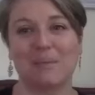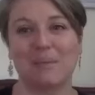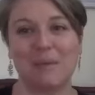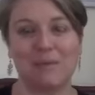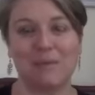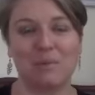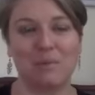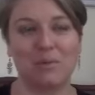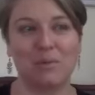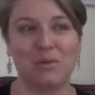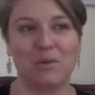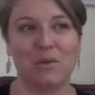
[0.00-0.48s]

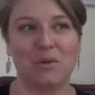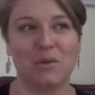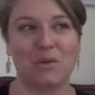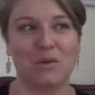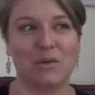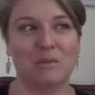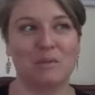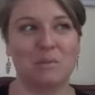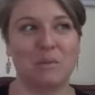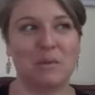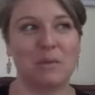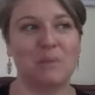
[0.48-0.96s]

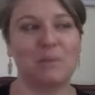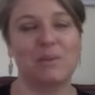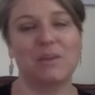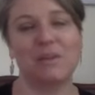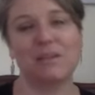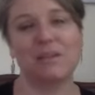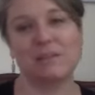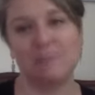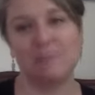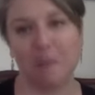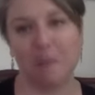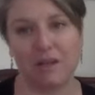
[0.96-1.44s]
people
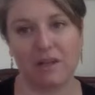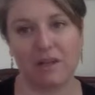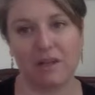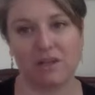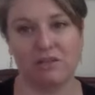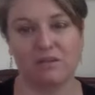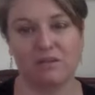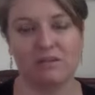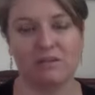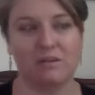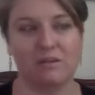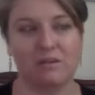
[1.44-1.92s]
expect
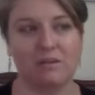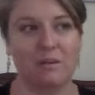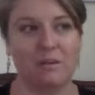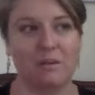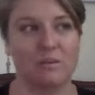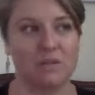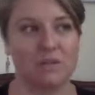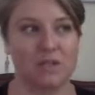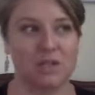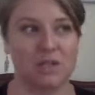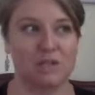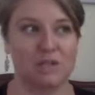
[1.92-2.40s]
you
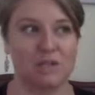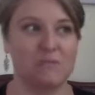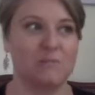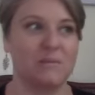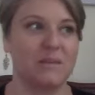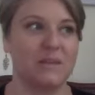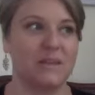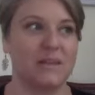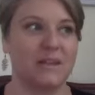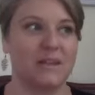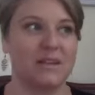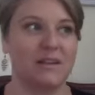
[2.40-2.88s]
to
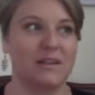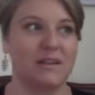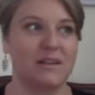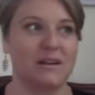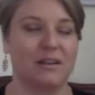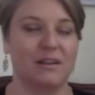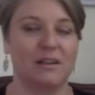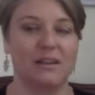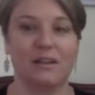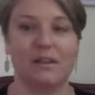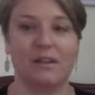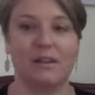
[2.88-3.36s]
be
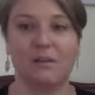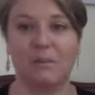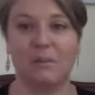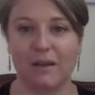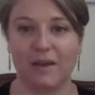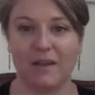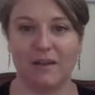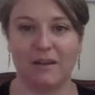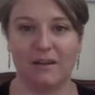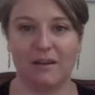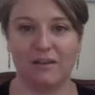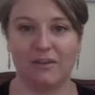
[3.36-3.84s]
a little
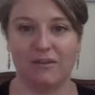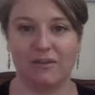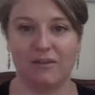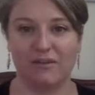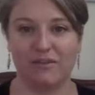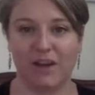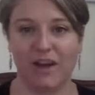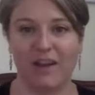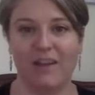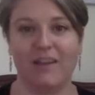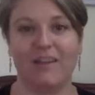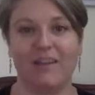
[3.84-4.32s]
bit
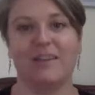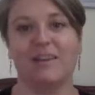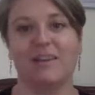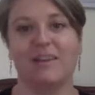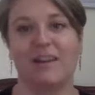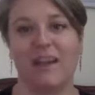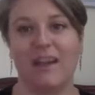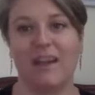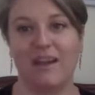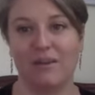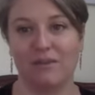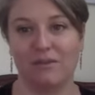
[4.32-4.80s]
fun
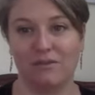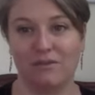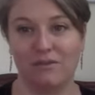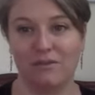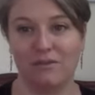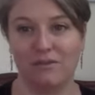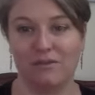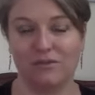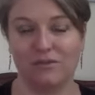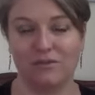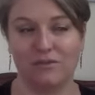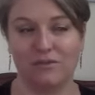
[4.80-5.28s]

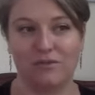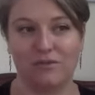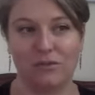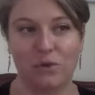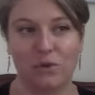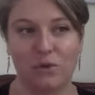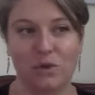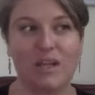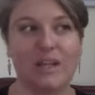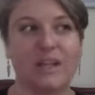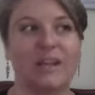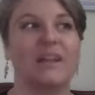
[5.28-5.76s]
and
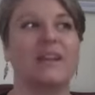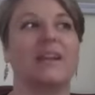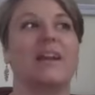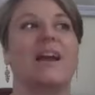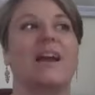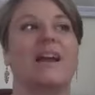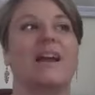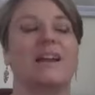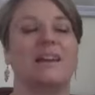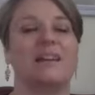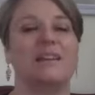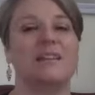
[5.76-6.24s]
free
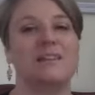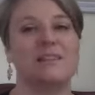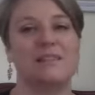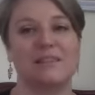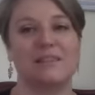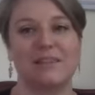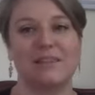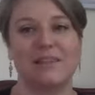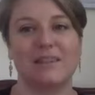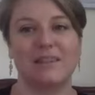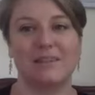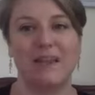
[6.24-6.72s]
and
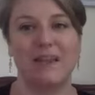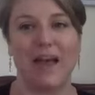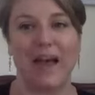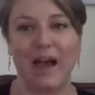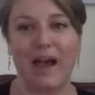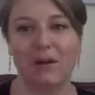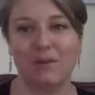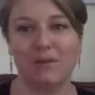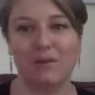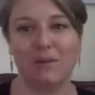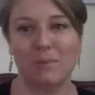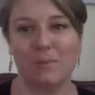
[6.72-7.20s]

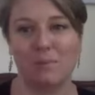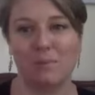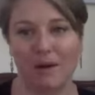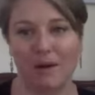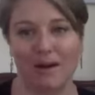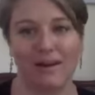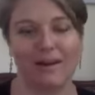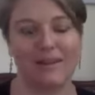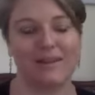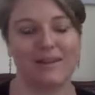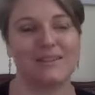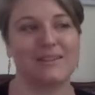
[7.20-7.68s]
out of the
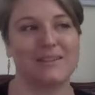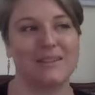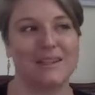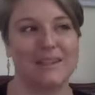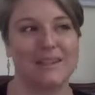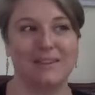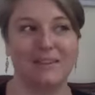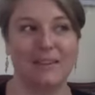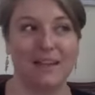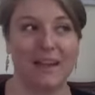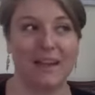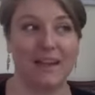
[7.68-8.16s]
box
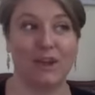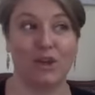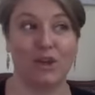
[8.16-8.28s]
and like